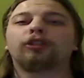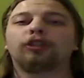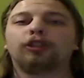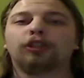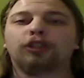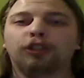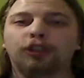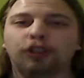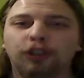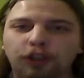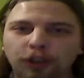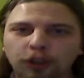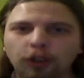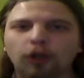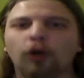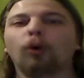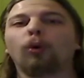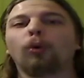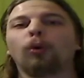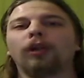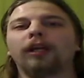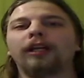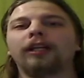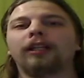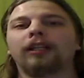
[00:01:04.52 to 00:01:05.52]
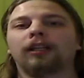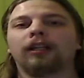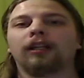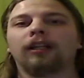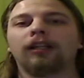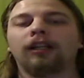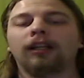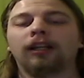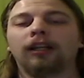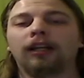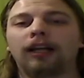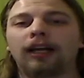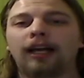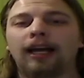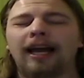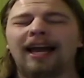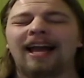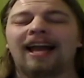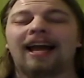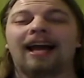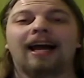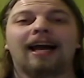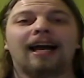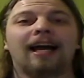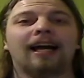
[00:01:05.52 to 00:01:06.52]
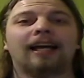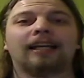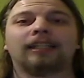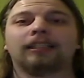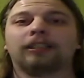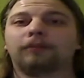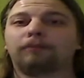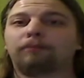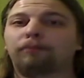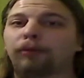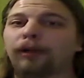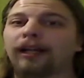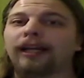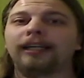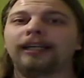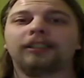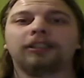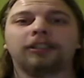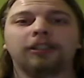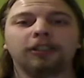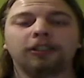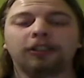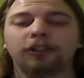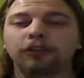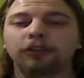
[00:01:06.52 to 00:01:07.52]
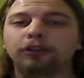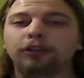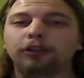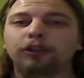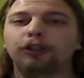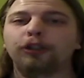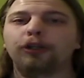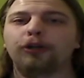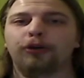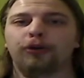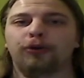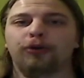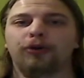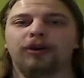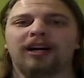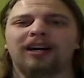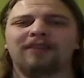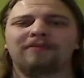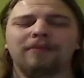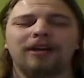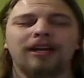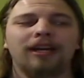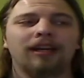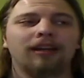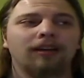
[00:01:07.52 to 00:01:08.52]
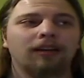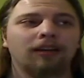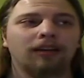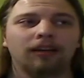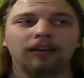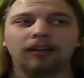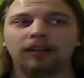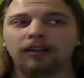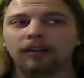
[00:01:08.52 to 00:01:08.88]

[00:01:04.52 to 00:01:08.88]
so little as PlayStation 2. I mean,